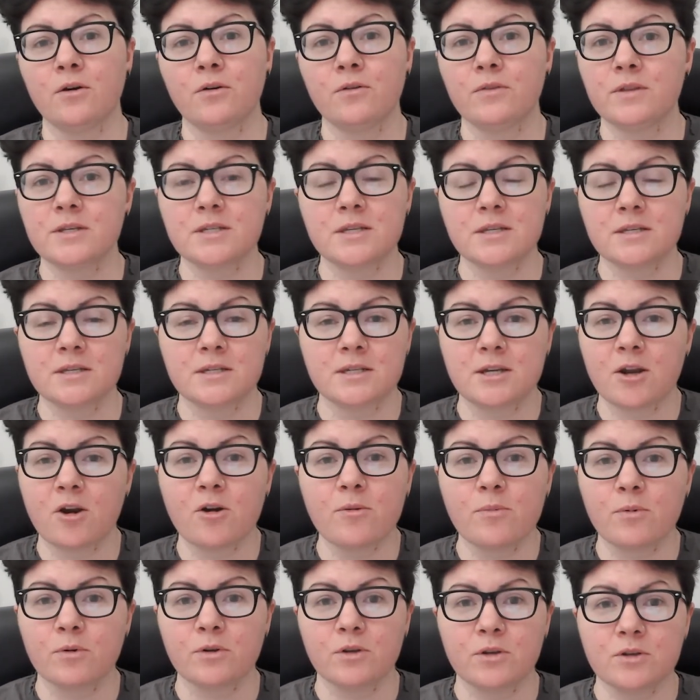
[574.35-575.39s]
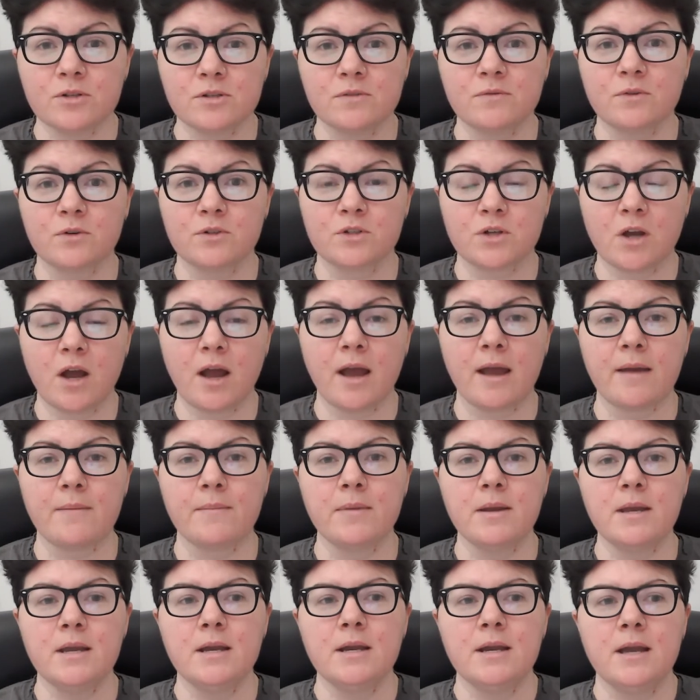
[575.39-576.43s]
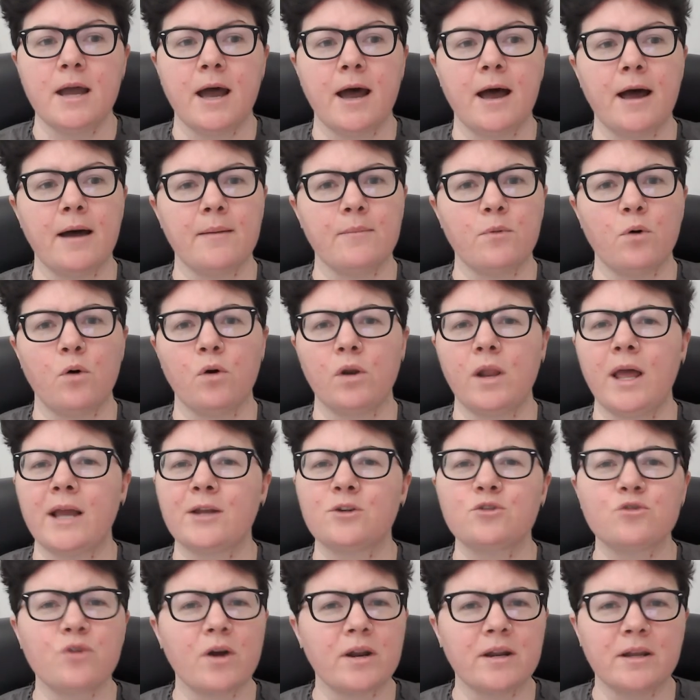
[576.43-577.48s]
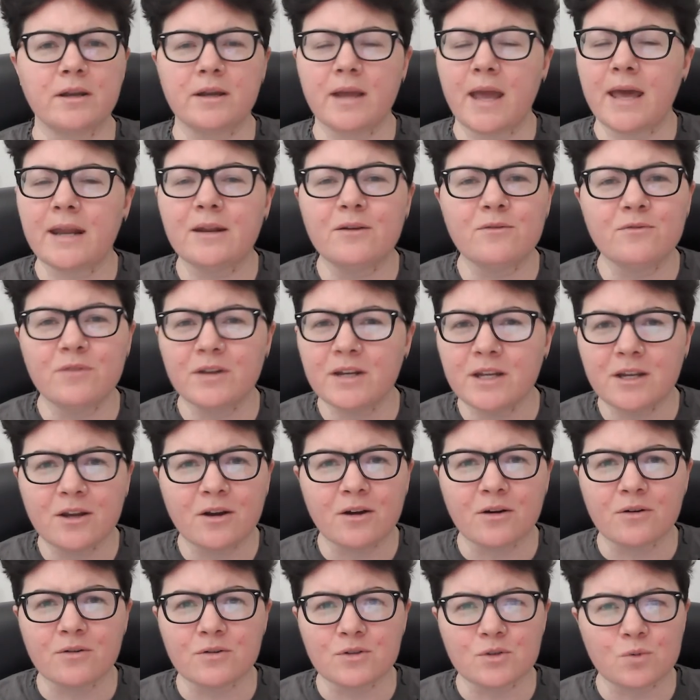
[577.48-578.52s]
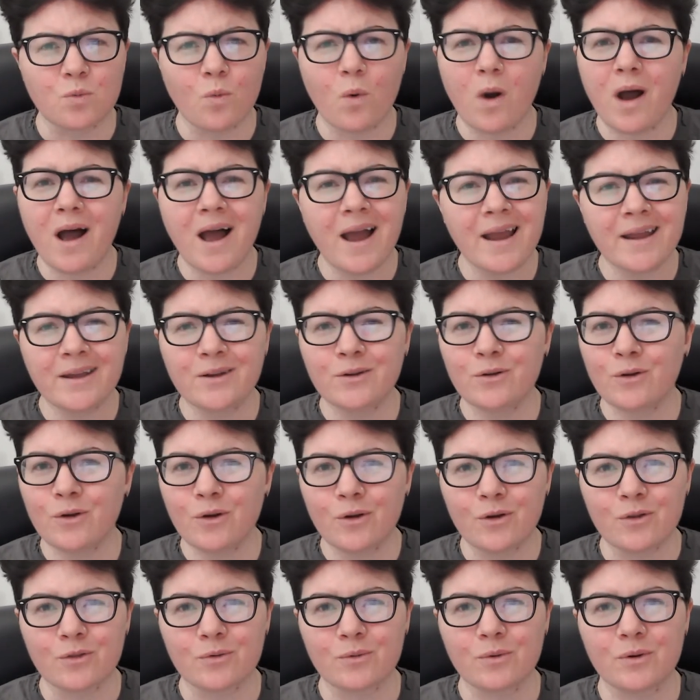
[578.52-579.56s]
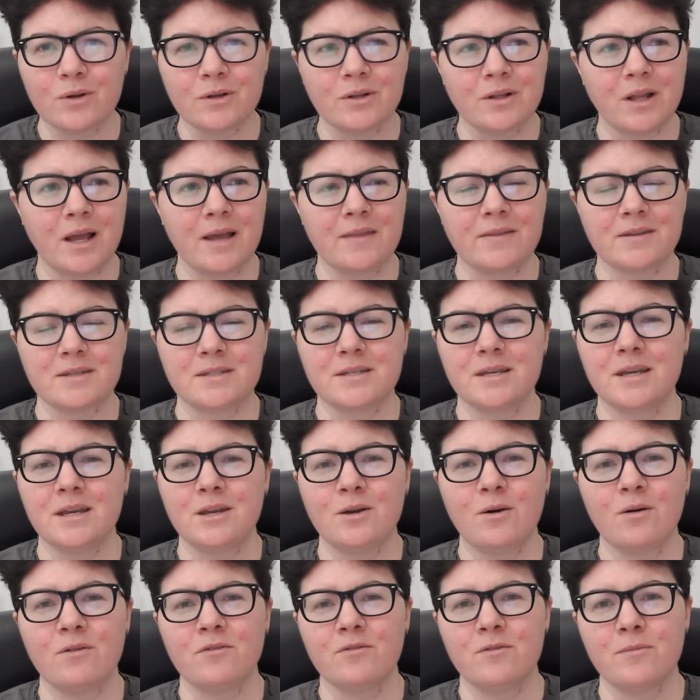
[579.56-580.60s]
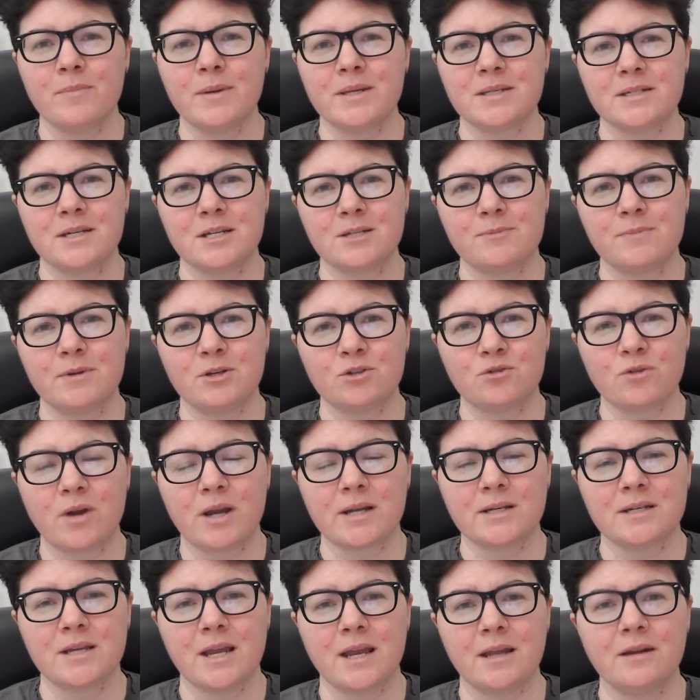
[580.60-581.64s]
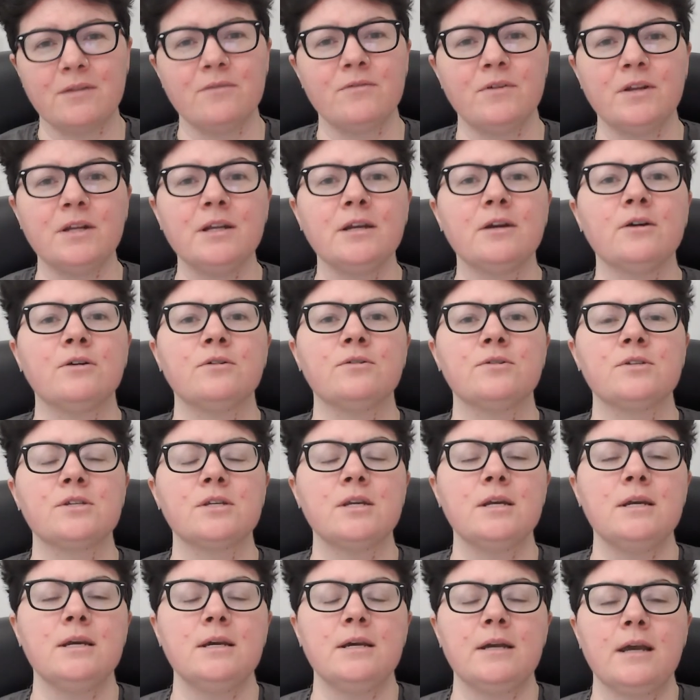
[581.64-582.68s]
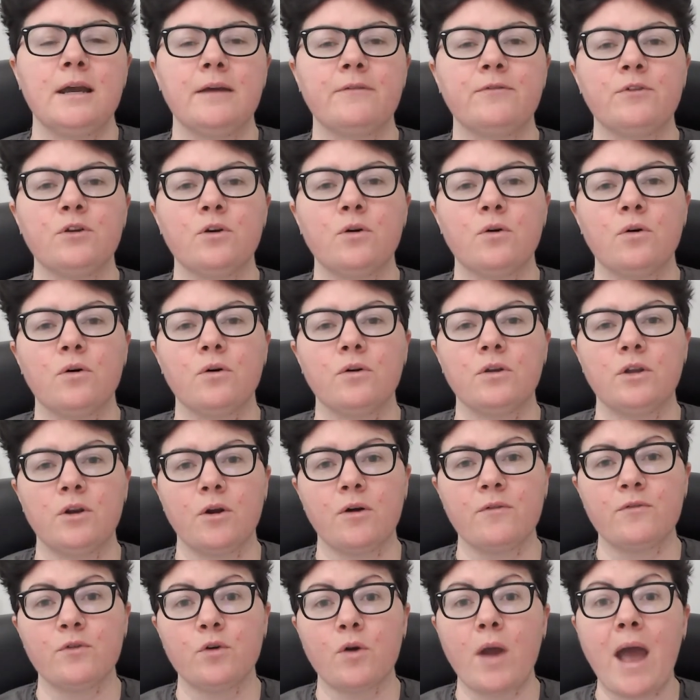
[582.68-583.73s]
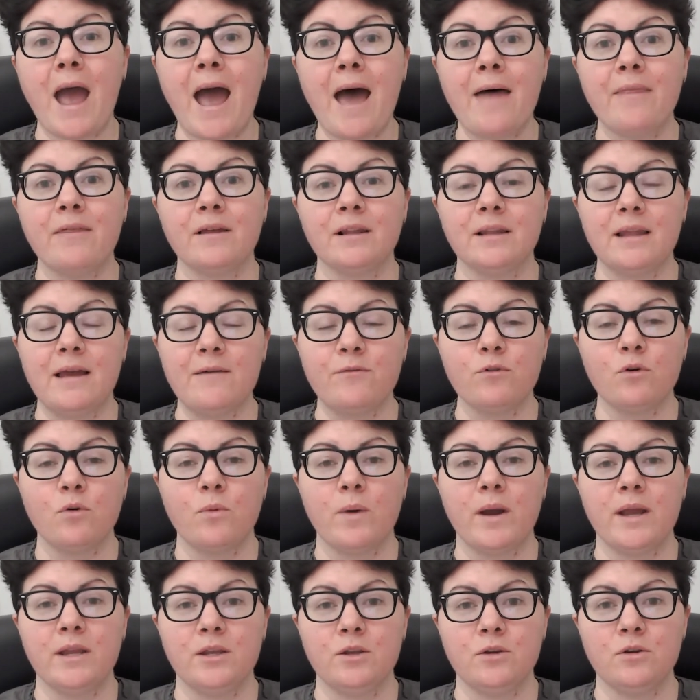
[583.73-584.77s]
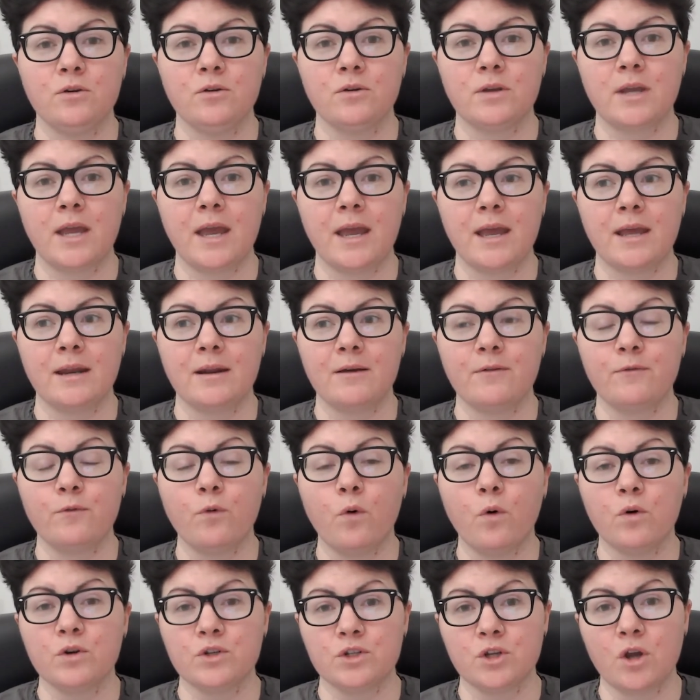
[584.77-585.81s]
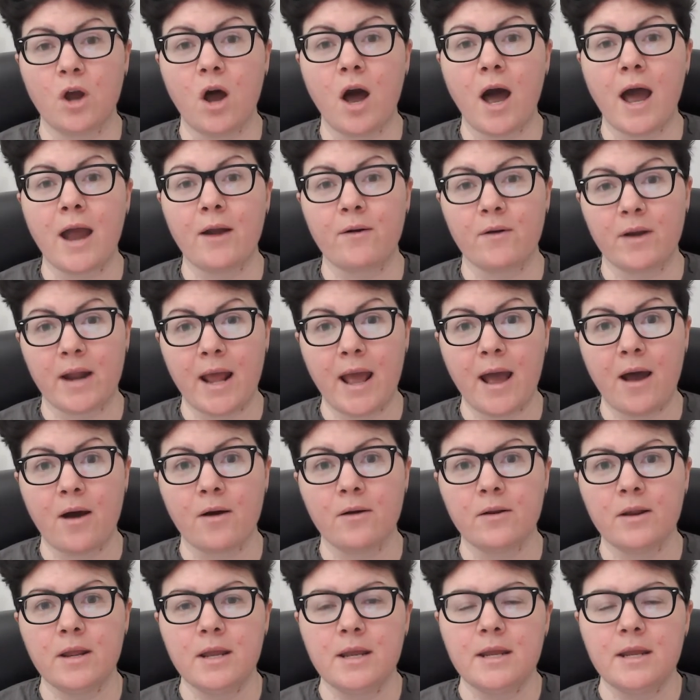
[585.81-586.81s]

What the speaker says: This is a terrible use of your time. Or trying to edit videos. Why on earth would the CEO of a business be trying to edit videos if you're at the level where you can afford to hire it out?